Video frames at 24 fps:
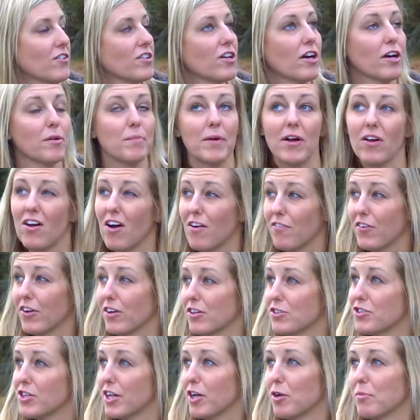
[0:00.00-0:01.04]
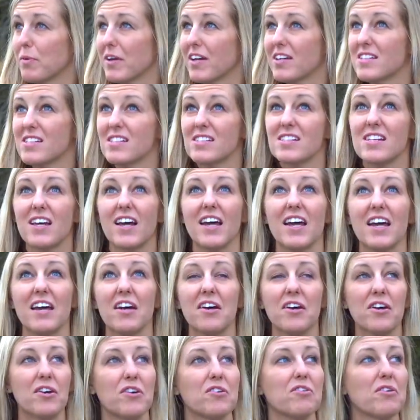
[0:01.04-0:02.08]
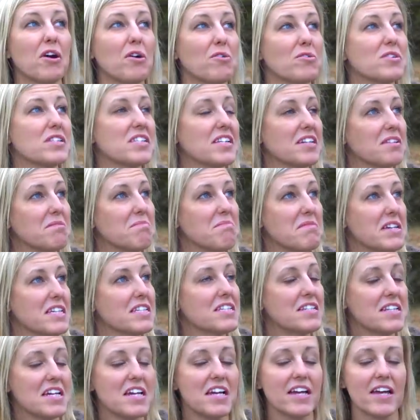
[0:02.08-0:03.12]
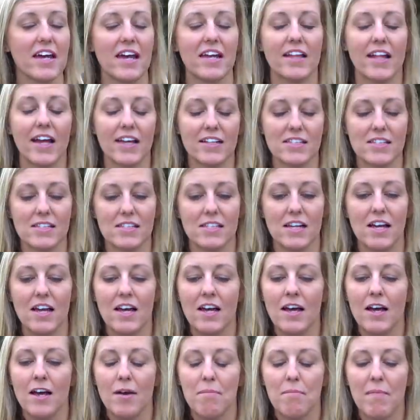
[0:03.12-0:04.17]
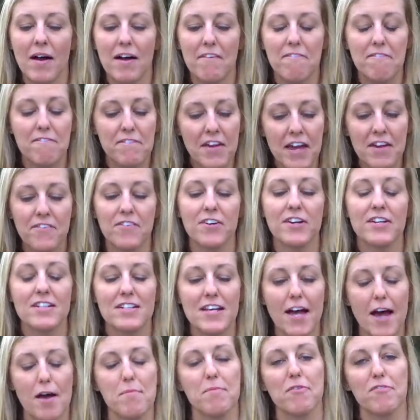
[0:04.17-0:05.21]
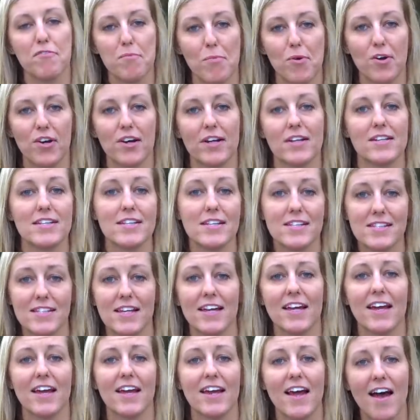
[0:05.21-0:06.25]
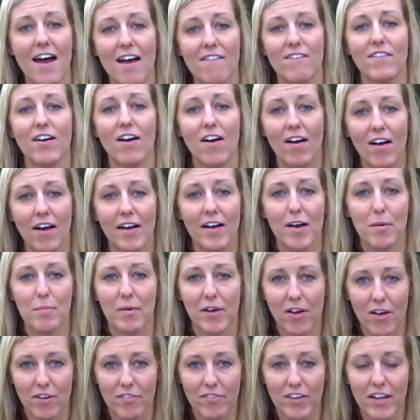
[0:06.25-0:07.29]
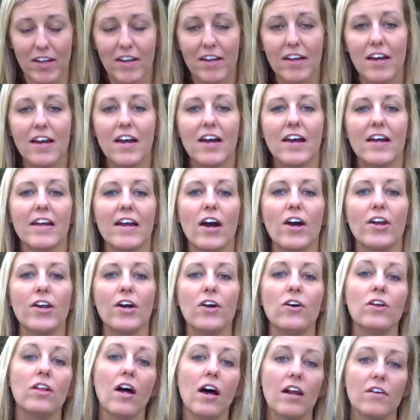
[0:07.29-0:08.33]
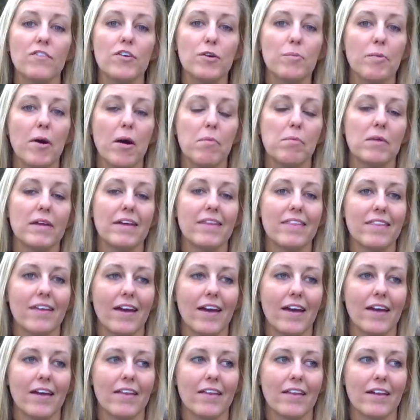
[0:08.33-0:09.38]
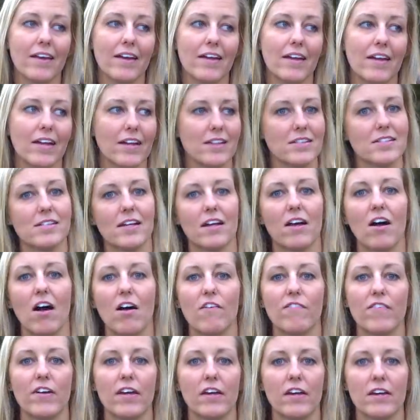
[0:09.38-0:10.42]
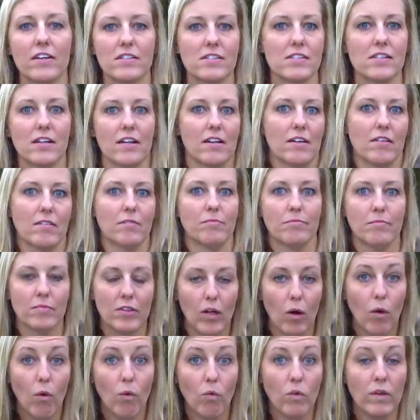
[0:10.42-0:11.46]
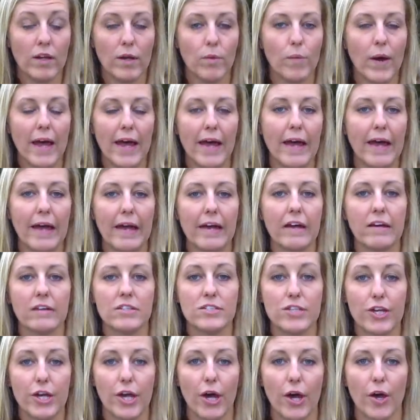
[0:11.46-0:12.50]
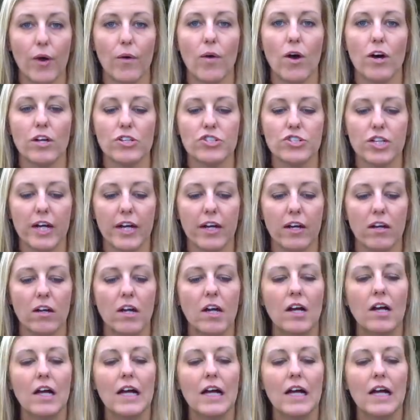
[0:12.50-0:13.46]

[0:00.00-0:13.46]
for talking about coffee on trail because it's like gross and misty, and that's my favorite type of morning to sit and have a hot cup of coffee. Now, I know a lot of you probably think that instant coffee is like the only way to go on trail.